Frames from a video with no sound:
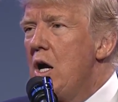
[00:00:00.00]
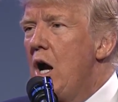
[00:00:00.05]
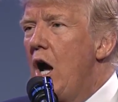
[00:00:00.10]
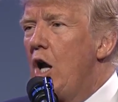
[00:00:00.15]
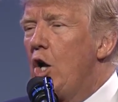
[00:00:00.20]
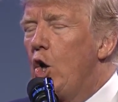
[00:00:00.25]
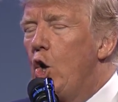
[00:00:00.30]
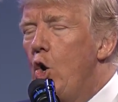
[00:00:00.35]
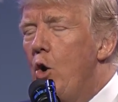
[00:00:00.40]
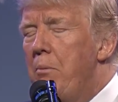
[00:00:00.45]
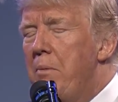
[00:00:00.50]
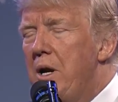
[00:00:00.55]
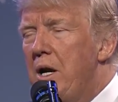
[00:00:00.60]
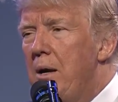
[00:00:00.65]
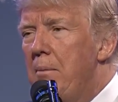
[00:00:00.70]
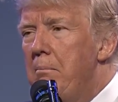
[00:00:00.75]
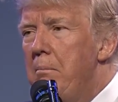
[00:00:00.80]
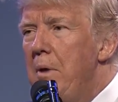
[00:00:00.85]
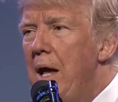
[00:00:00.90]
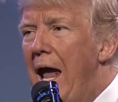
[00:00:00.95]

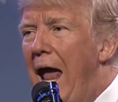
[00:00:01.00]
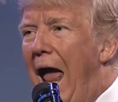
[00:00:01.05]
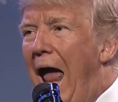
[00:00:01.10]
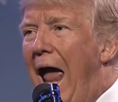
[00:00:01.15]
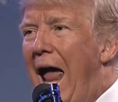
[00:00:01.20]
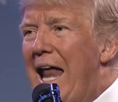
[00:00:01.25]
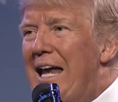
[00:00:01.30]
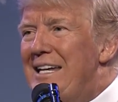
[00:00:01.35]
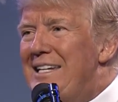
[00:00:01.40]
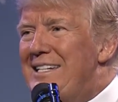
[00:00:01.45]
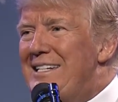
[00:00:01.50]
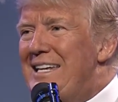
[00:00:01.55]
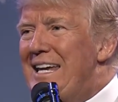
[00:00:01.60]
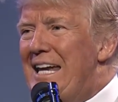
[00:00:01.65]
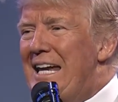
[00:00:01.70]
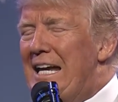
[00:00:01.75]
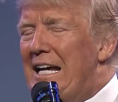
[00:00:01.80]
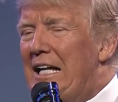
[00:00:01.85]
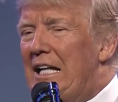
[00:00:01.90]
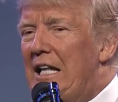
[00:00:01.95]
aluminum, and
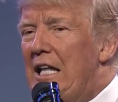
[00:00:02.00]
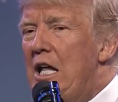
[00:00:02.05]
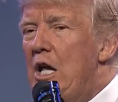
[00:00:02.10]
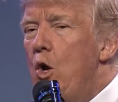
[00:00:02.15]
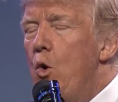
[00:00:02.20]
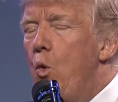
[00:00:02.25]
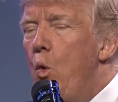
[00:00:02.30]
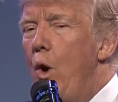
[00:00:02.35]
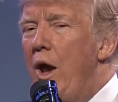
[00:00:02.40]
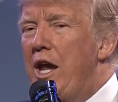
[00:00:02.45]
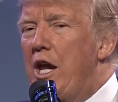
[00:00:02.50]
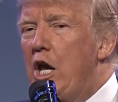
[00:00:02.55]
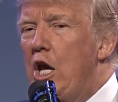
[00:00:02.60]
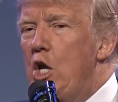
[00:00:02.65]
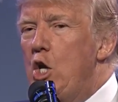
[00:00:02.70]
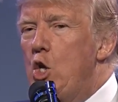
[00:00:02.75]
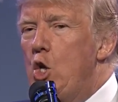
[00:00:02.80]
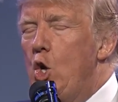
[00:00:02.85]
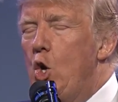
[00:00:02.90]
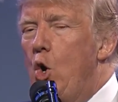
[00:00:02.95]
steel. We
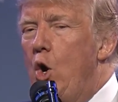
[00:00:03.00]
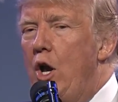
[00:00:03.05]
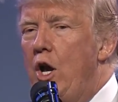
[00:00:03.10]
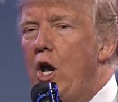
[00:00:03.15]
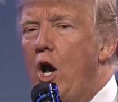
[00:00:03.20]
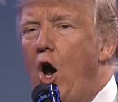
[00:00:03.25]
can do it